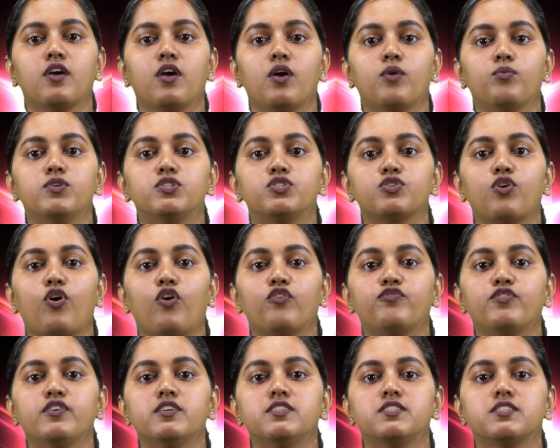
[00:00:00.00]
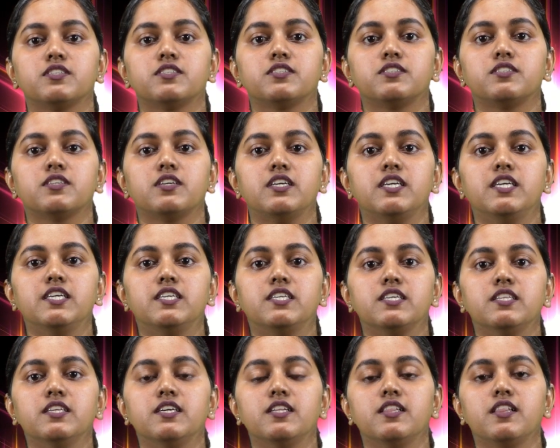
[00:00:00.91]
which offers us
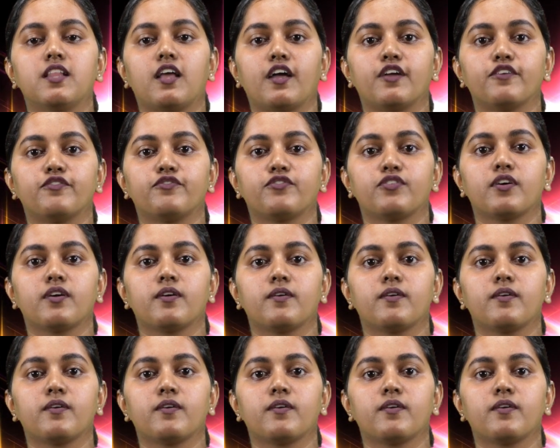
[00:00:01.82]
eternal life.